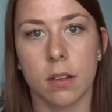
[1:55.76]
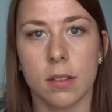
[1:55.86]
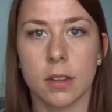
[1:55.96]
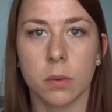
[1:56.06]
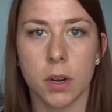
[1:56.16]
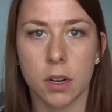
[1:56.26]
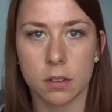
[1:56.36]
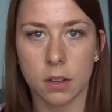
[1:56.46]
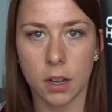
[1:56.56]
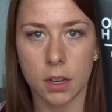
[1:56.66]
That's what it
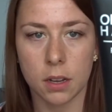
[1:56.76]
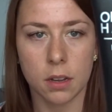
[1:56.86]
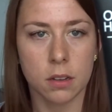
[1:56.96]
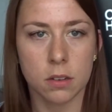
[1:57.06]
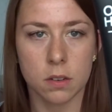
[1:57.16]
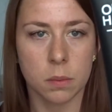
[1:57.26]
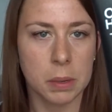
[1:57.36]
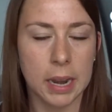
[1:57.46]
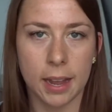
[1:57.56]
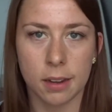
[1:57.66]
looks like. It's just a
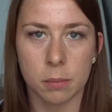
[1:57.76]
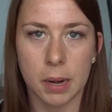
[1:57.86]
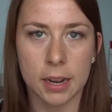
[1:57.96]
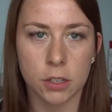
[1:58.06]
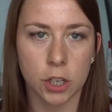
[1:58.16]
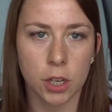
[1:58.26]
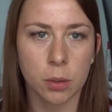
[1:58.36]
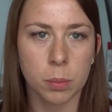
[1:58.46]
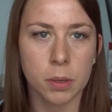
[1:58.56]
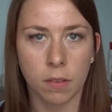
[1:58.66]
plain black
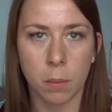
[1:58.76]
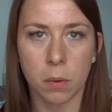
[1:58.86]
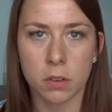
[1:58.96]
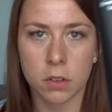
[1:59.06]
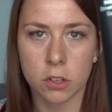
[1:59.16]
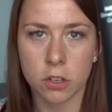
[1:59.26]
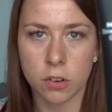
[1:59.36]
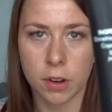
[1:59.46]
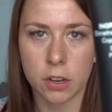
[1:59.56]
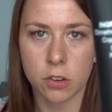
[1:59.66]
tube. If you want to
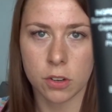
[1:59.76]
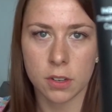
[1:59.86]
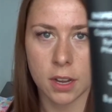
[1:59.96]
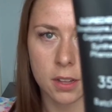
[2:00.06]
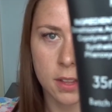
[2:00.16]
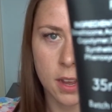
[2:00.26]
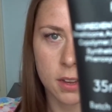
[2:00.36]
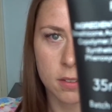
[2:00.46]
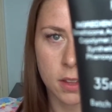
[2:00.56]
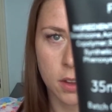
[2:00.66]
just screenshot it, that is the